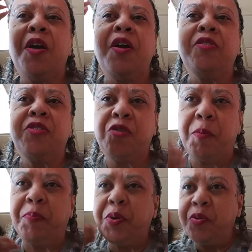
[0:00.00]
and
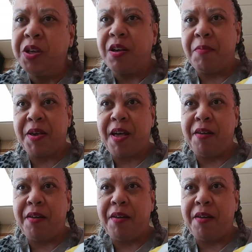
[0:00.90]
your beauty coming